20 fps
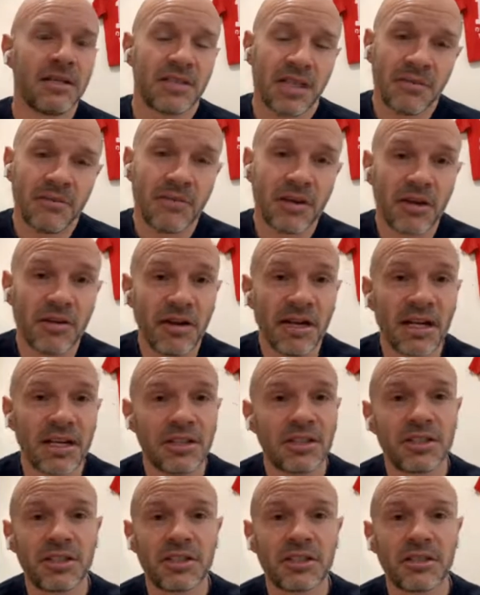Same for
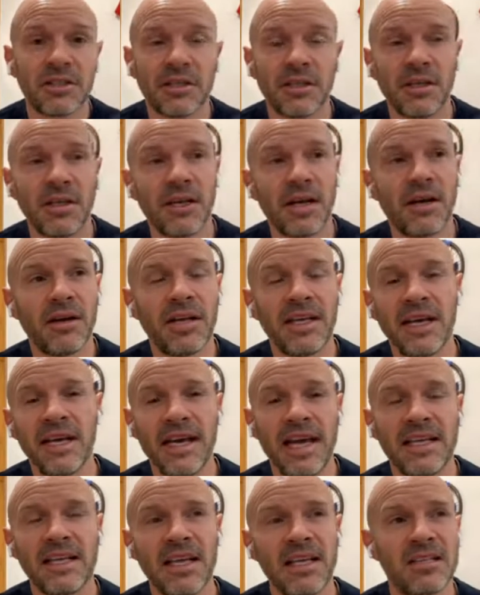Grealish. You
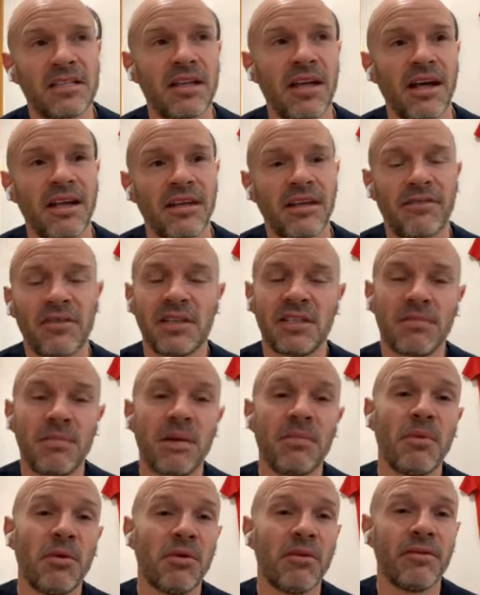know, he's slightly different. He's a
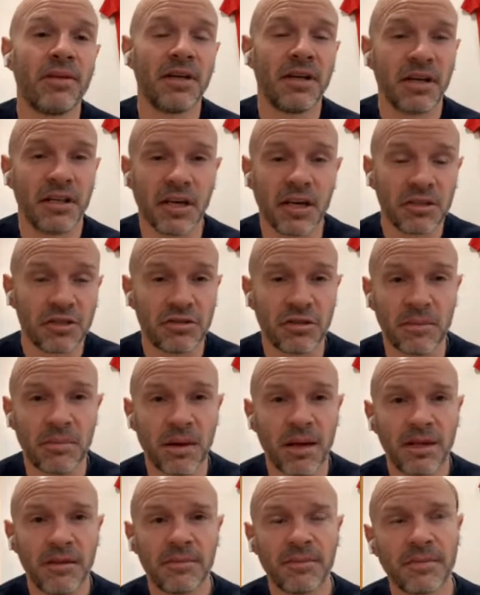bit more of a
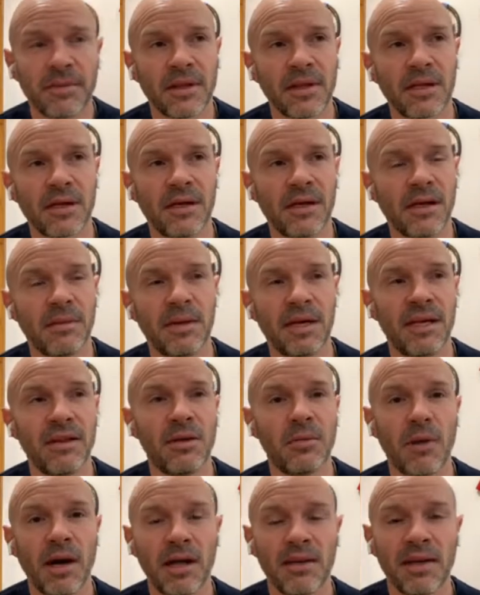dribbler
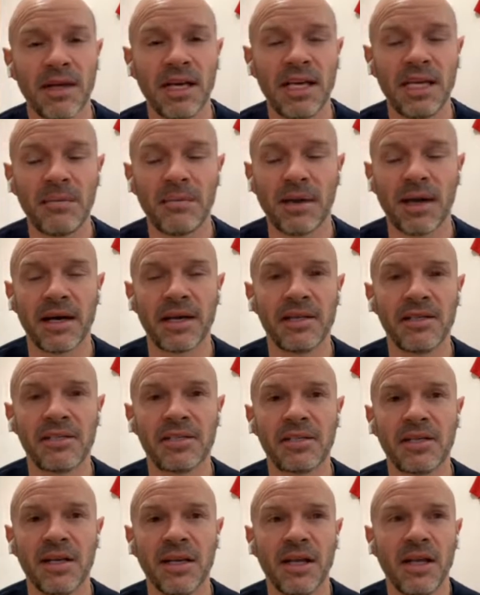in the way that he plays.
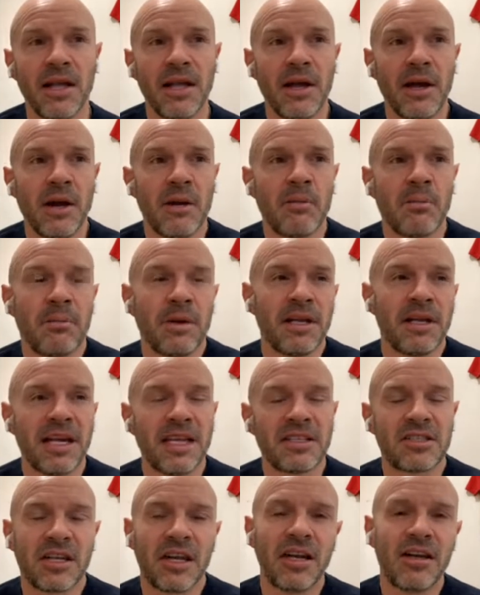But
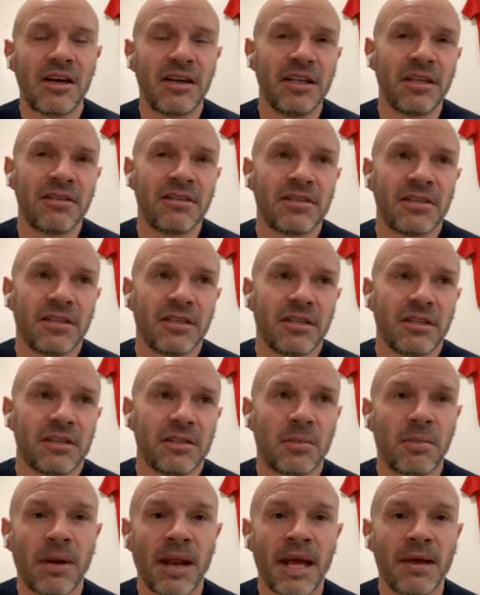it's learning to
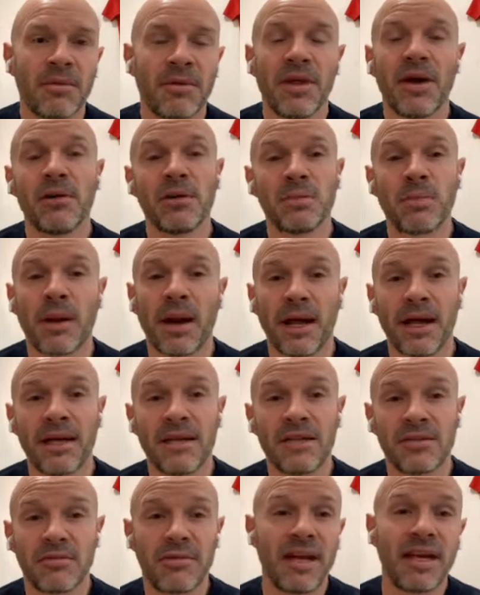play with those
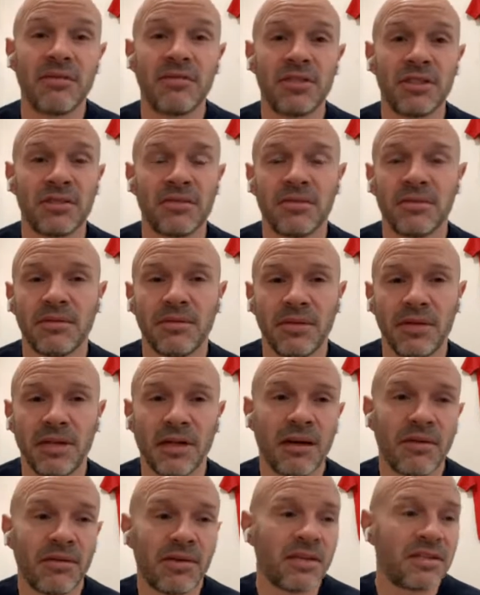players around you.
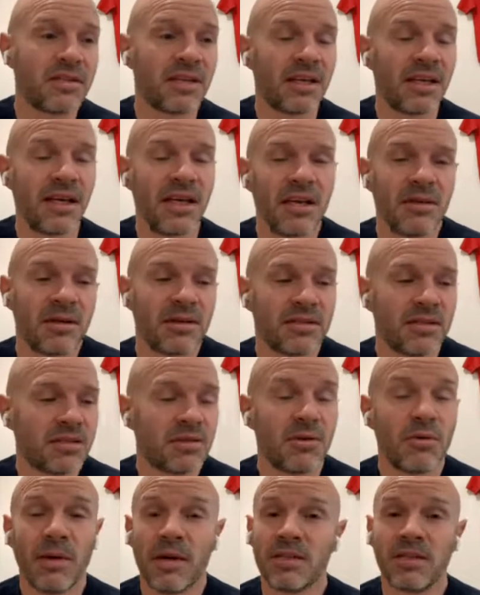You know, that is the key, because
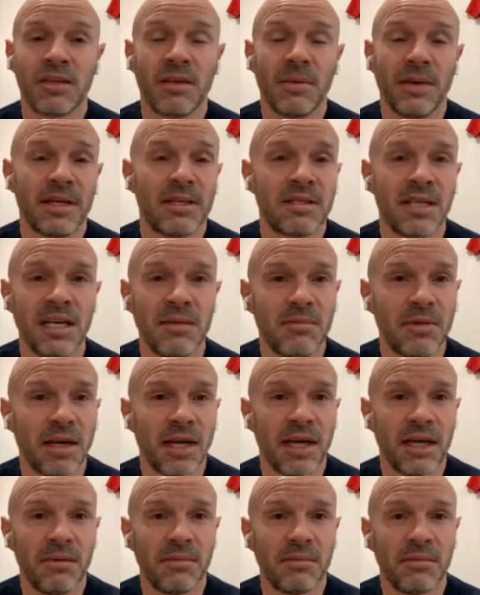it's always going to be a team
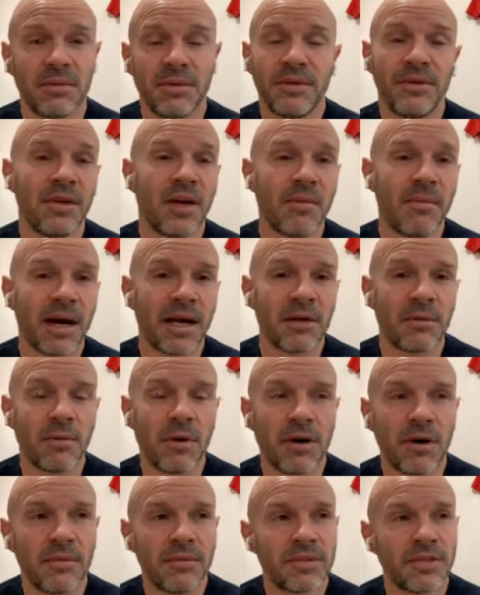game no matter
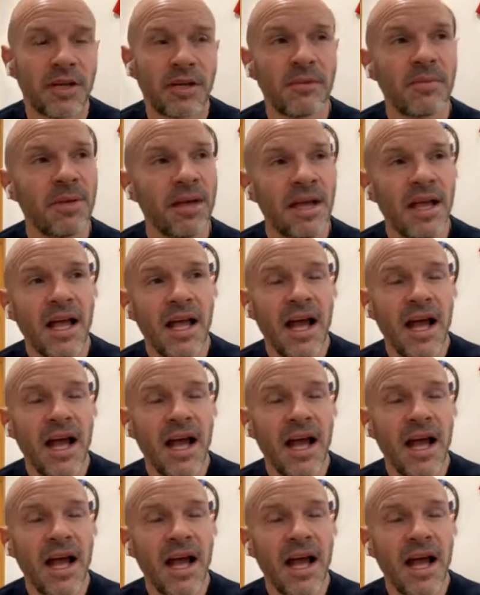what. So